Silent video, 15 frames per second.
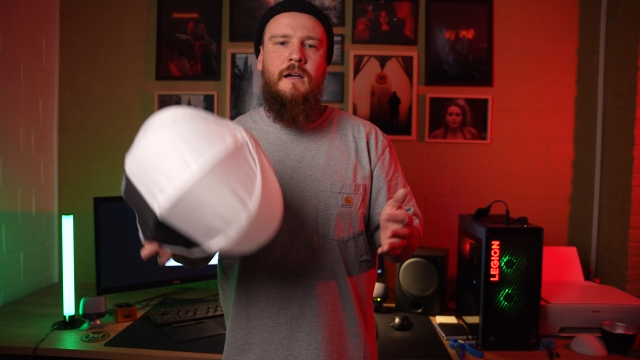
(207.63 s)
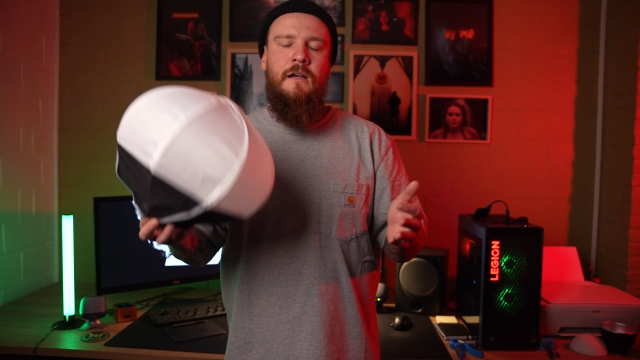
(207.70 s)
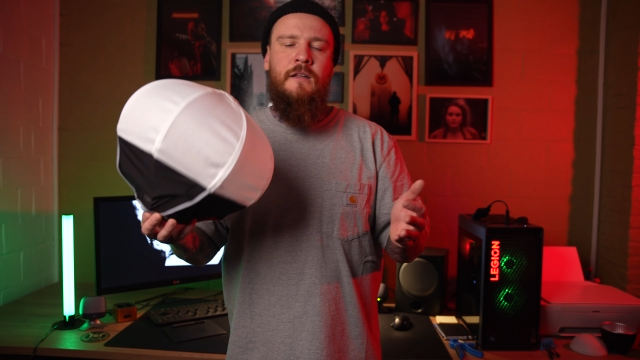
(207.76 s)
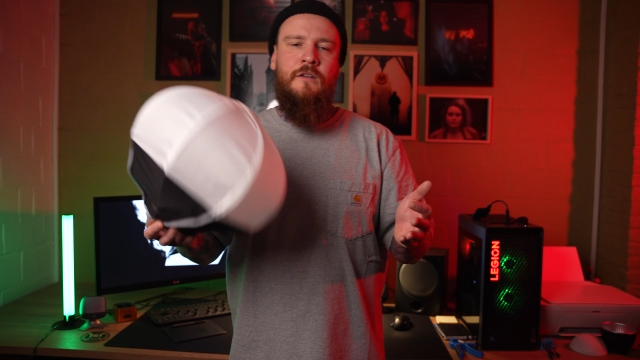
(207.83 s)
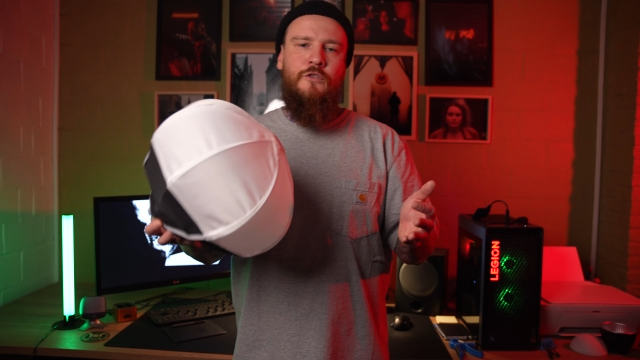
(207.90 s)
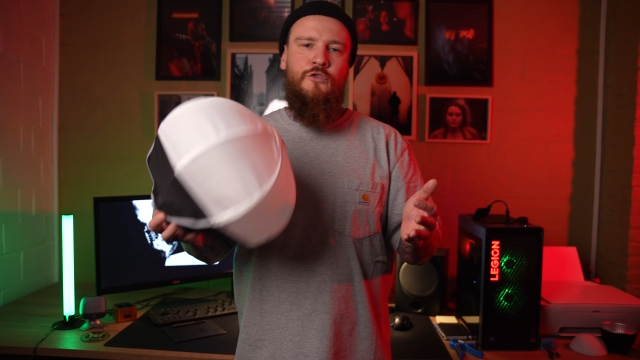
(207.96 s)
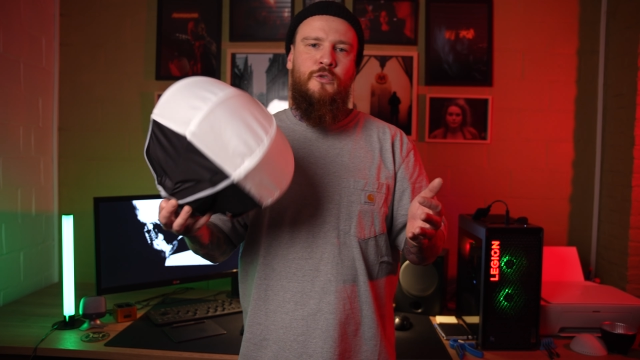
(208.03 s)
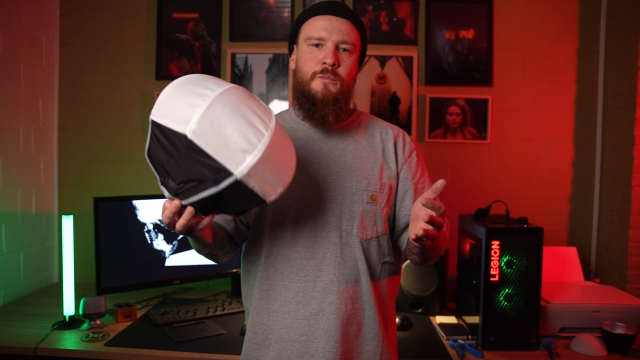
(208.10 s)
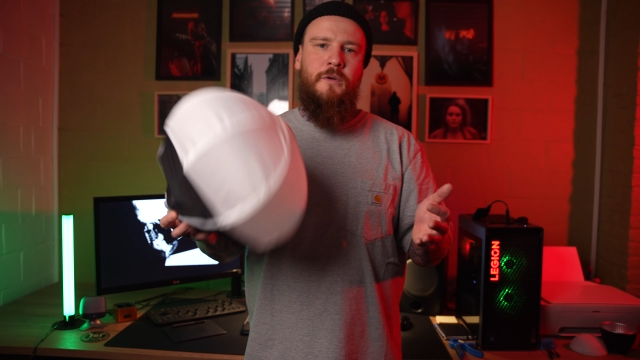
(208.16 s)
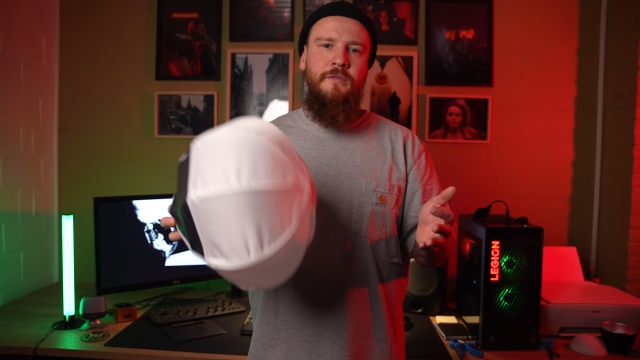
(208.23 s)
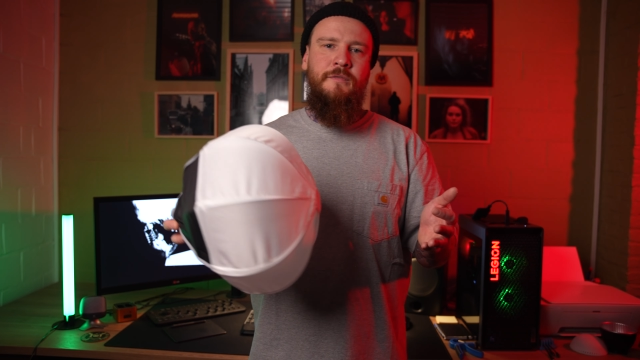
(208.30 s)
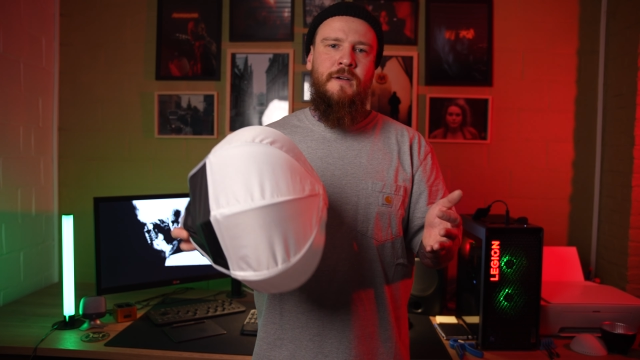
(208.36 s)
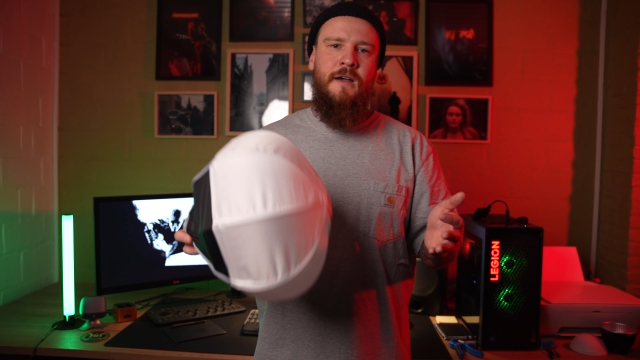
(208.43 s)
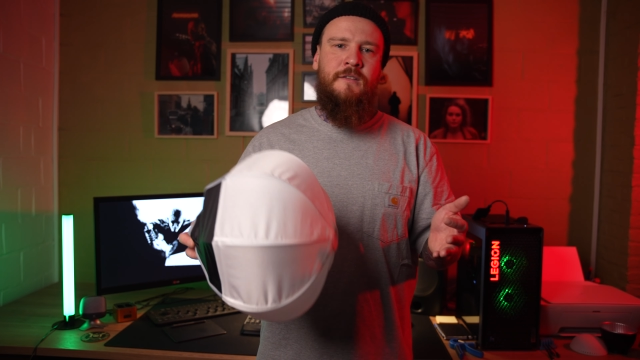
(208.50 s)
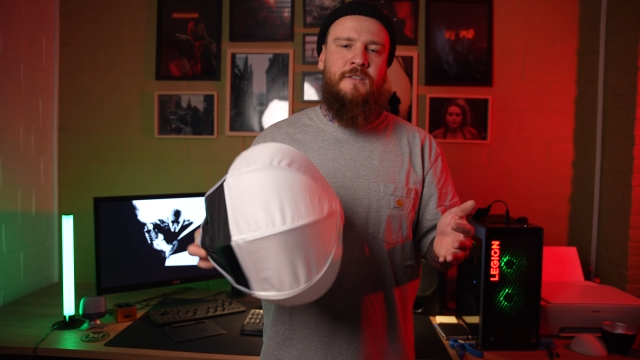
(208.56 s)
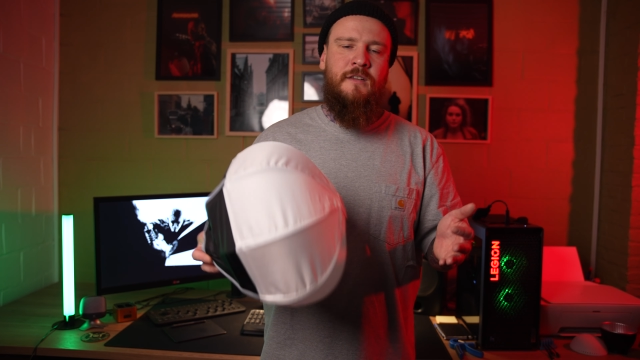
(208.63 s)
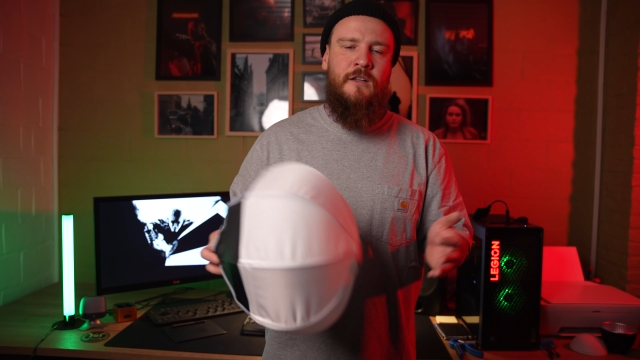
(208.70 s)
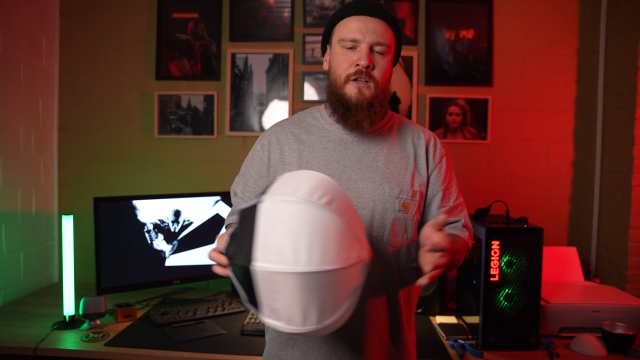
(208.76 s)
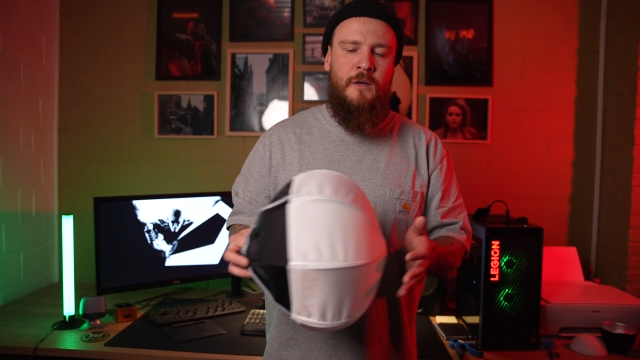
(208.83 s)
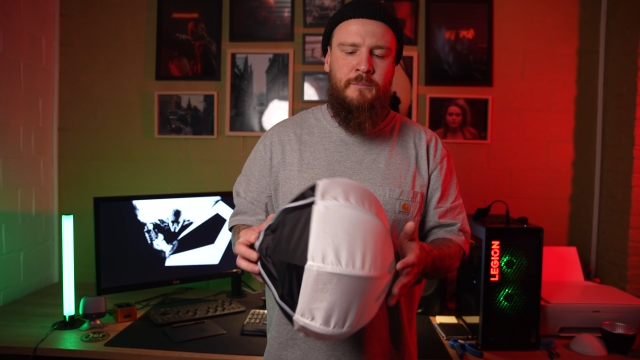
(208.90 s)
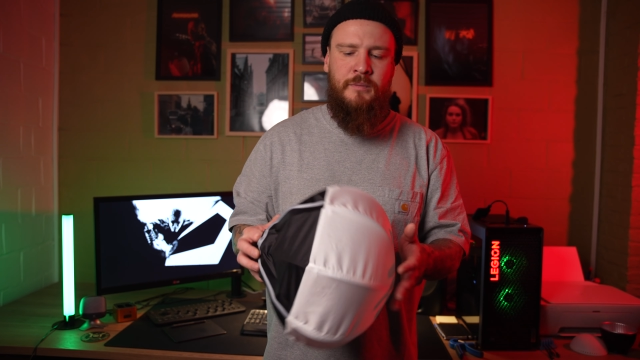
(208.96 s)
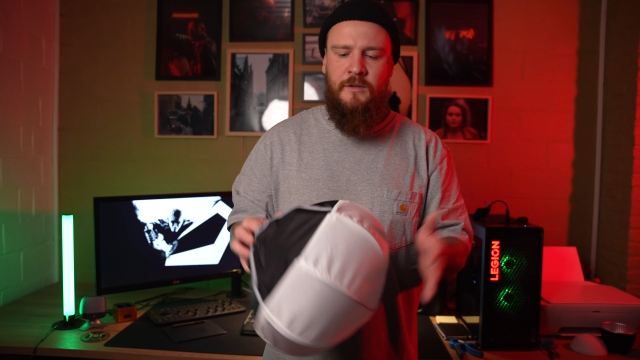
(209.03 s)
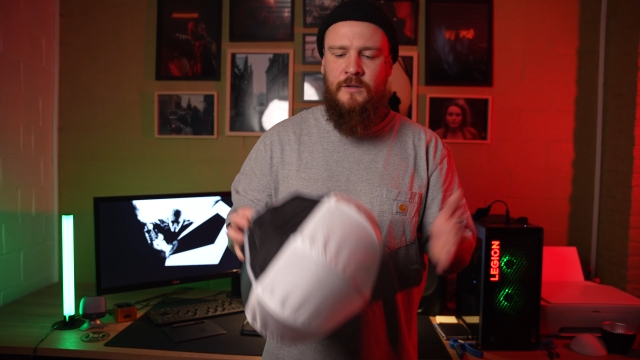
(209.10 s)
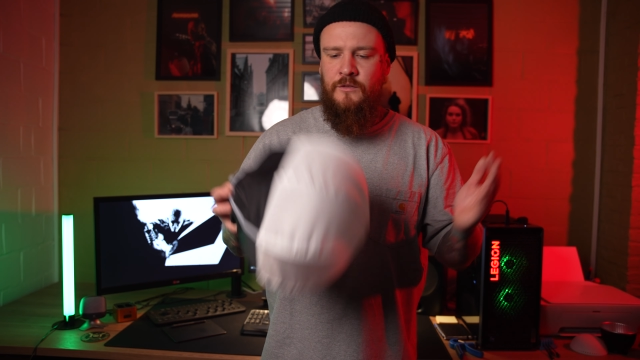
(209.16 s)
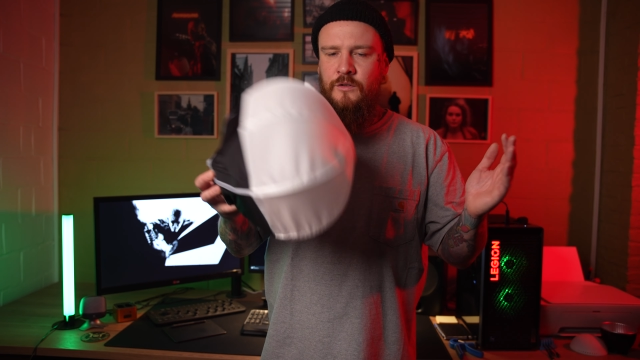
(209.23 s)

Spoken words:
and super fast setup.